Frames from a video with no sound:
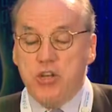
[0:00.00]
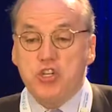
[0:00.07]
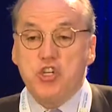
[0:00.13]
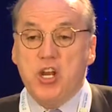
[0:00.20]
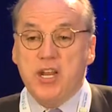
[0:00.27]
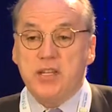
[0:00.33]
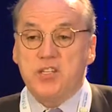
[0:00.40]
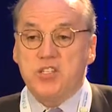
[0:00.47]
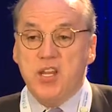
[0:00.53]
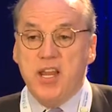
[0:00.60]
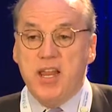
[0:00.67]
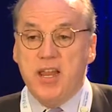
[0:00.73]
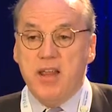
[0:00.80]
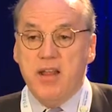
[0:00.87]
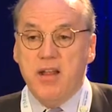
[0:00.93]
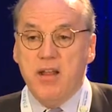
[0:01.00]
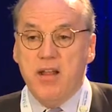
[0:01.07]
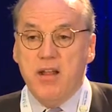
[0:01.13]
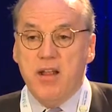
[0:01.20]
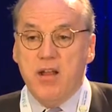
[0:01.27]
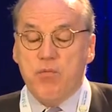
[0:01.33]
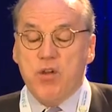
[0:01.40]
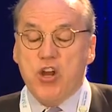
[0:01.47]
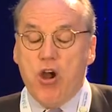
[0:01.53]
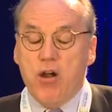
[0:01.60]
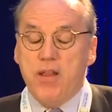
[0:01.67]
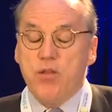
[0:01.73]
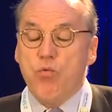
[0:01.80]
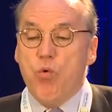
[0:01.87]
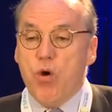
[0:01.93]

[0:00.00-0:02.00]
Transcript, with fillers: as you can see, regarding